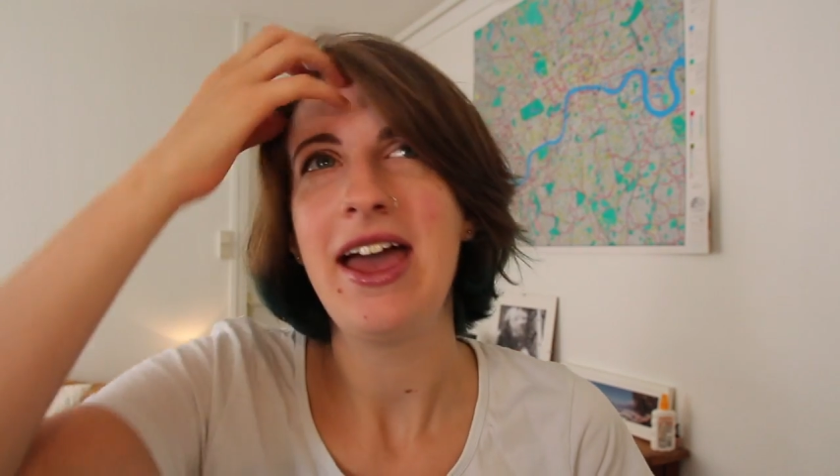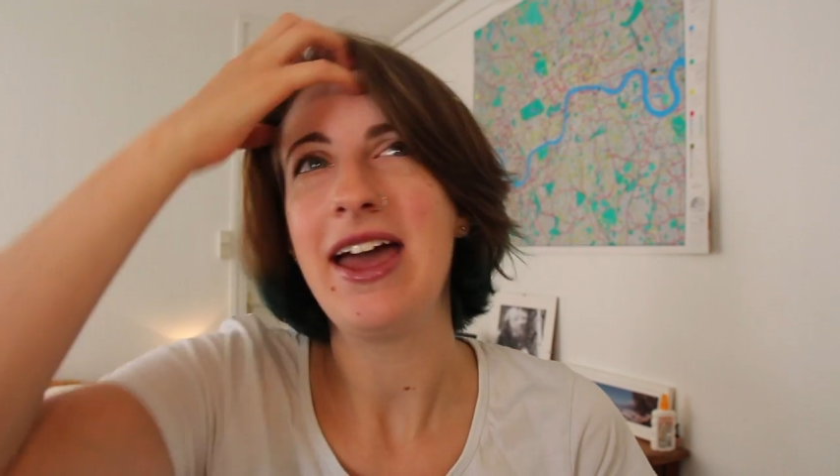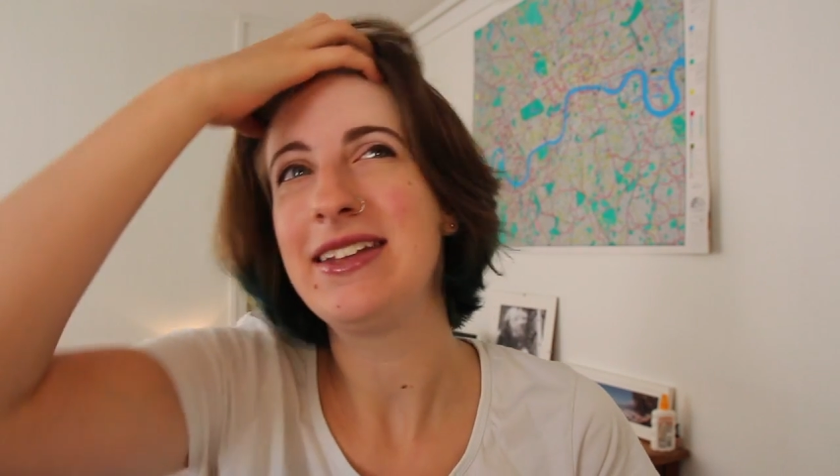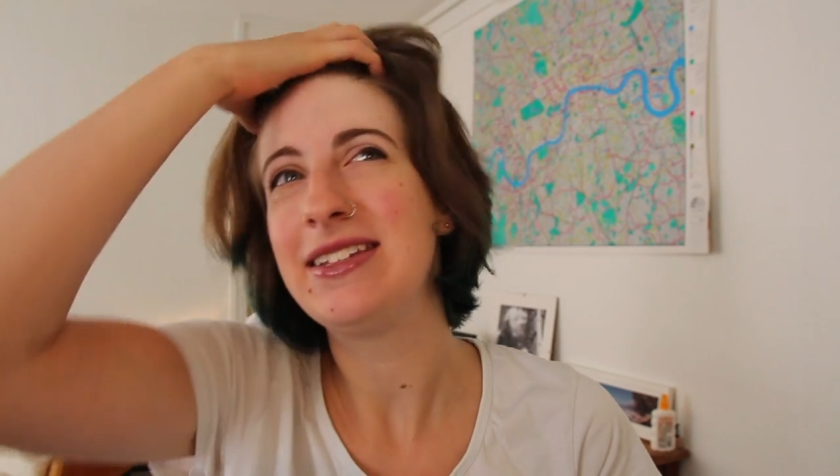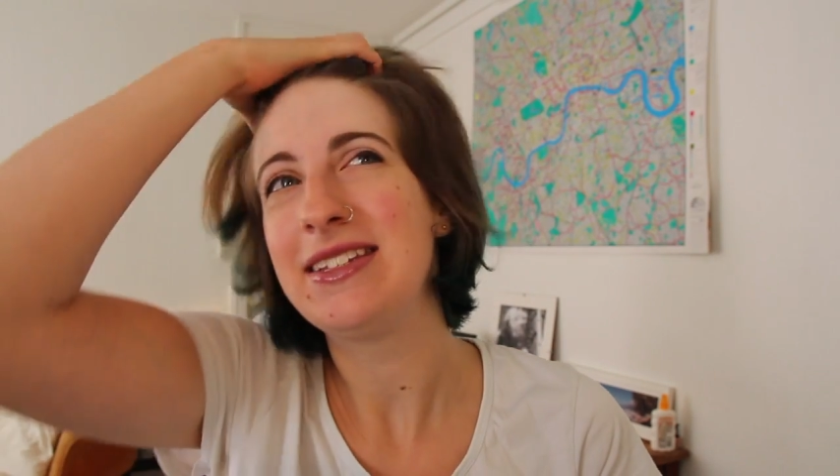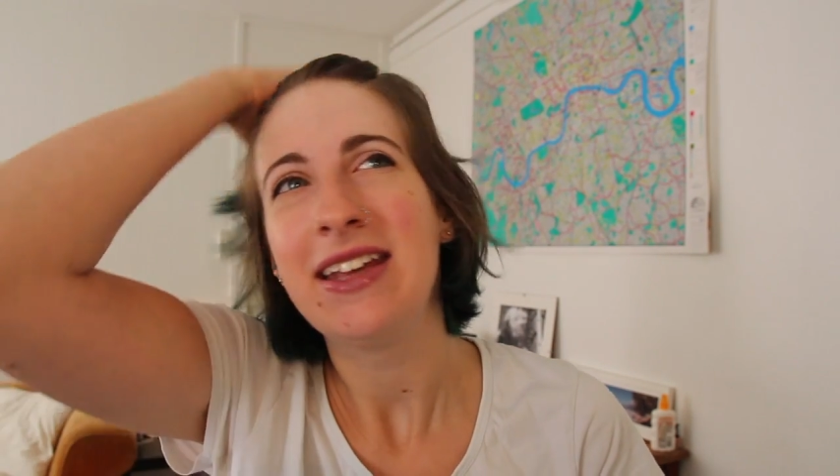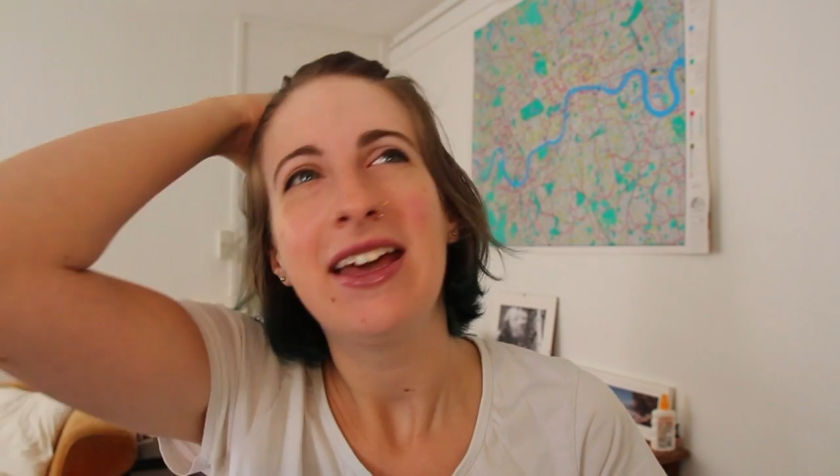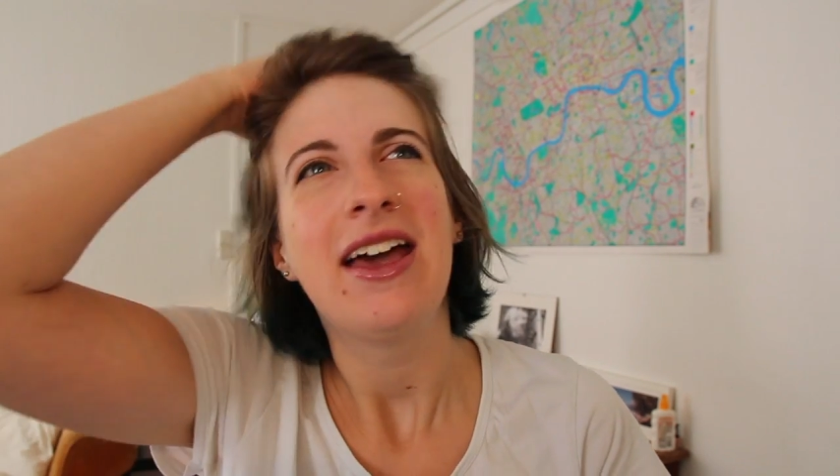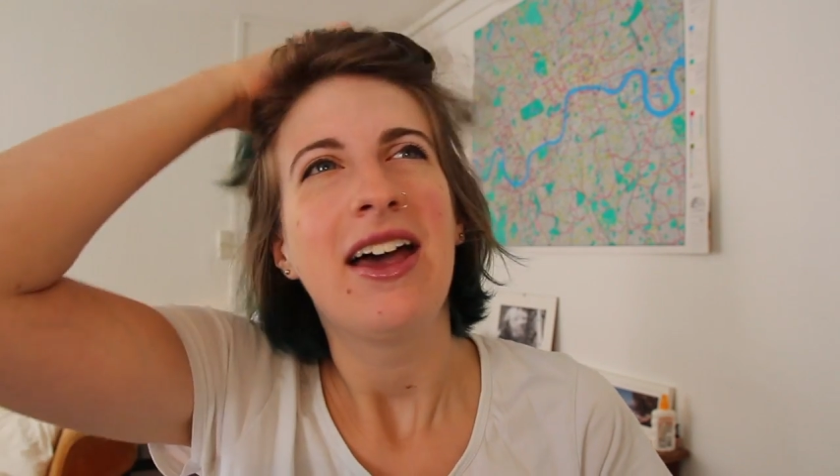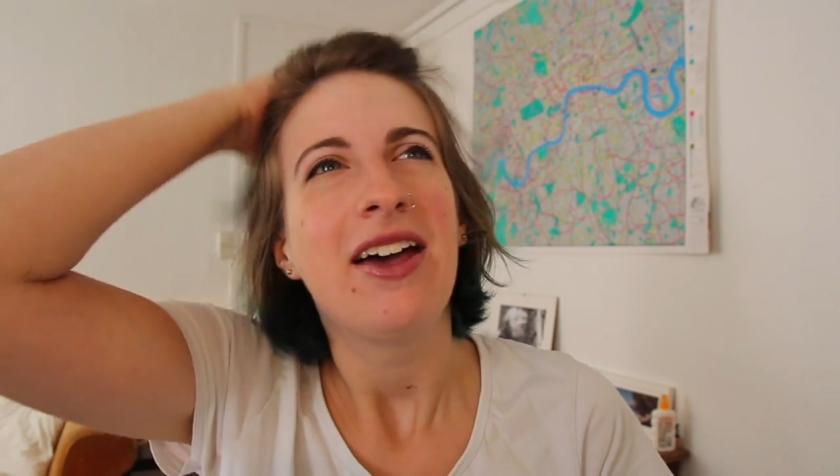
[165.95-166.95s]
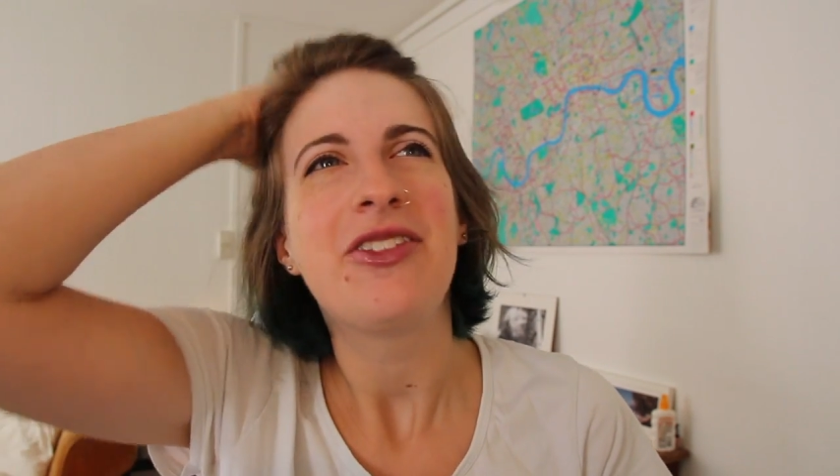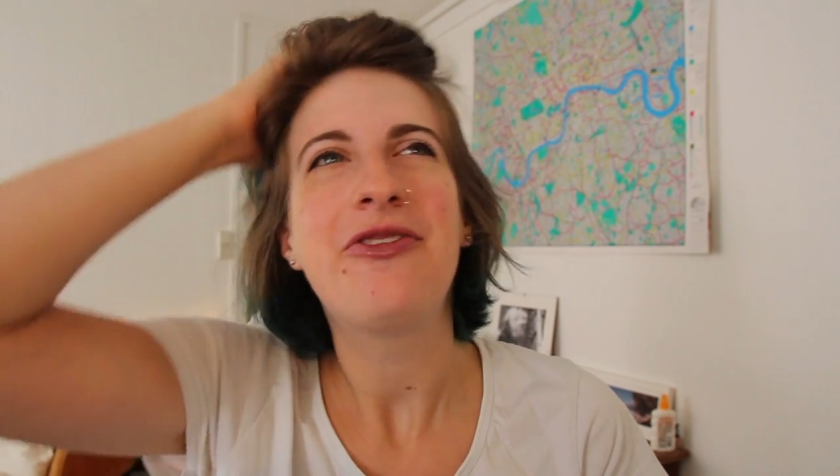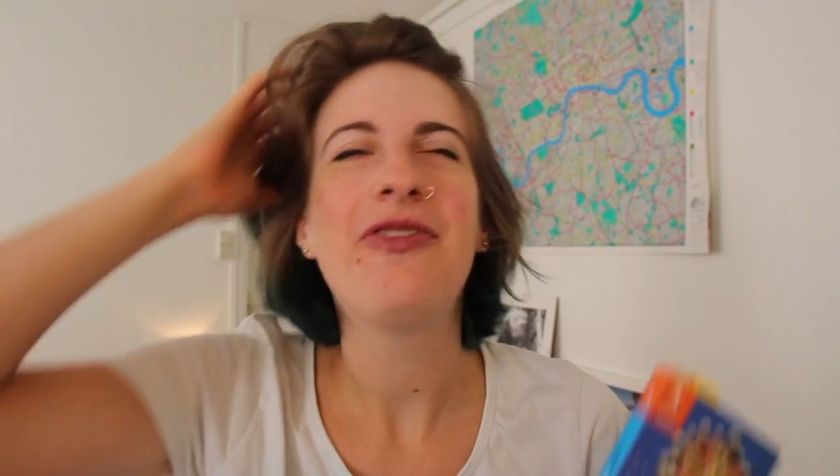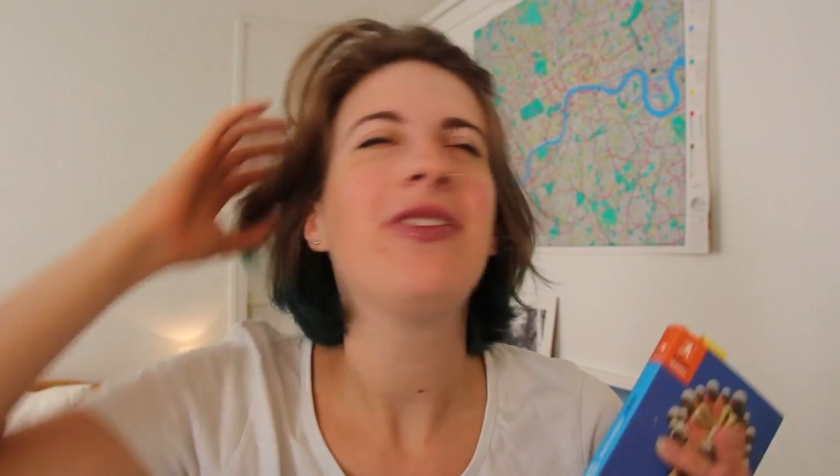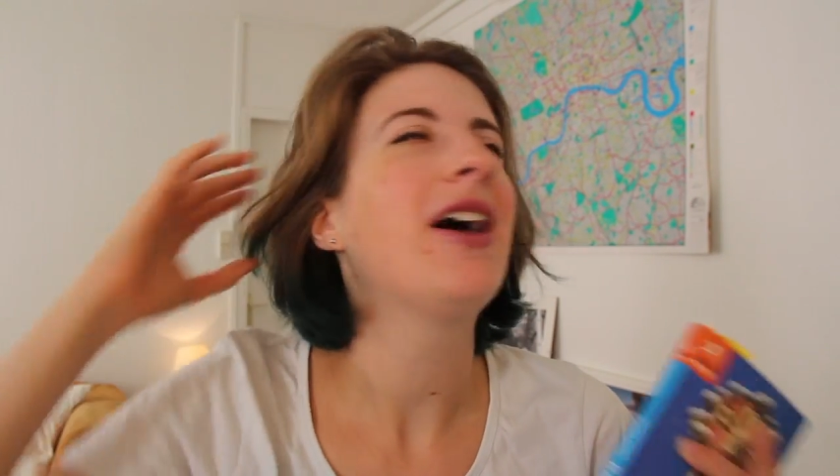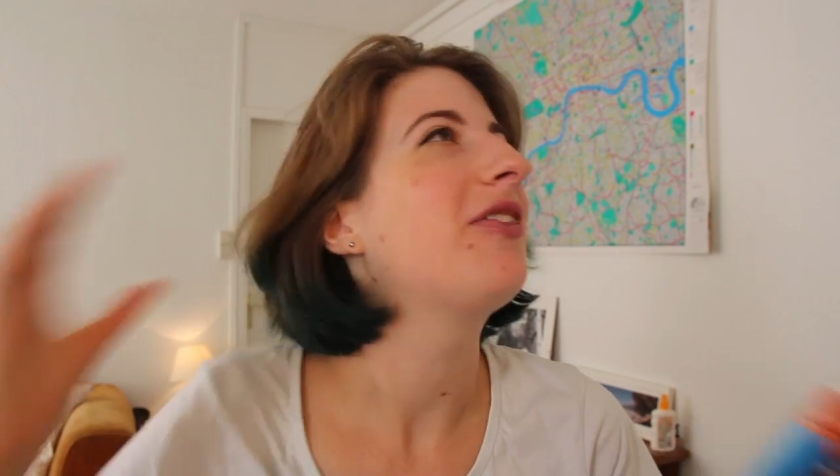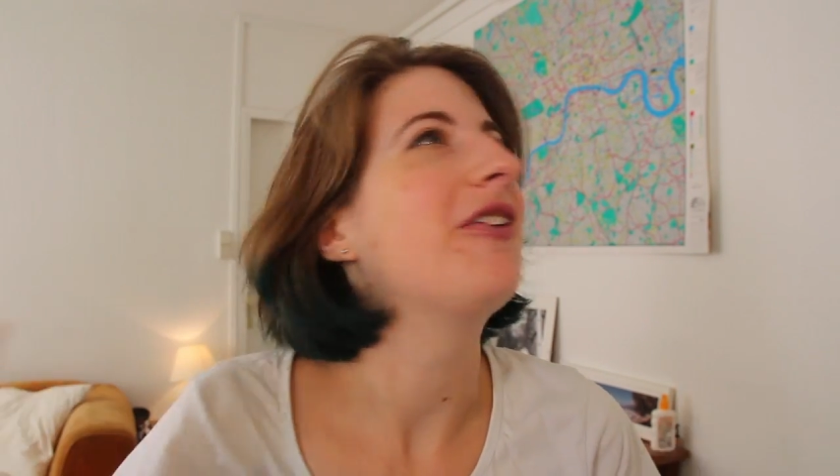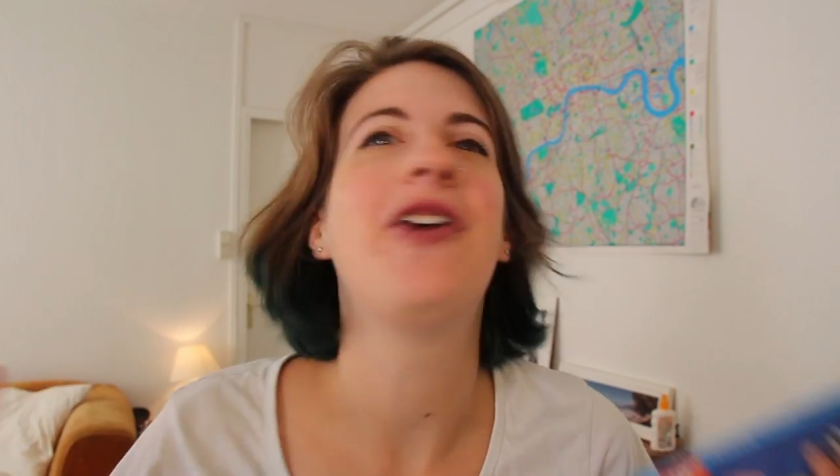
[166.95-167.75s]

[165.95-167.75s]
It's, the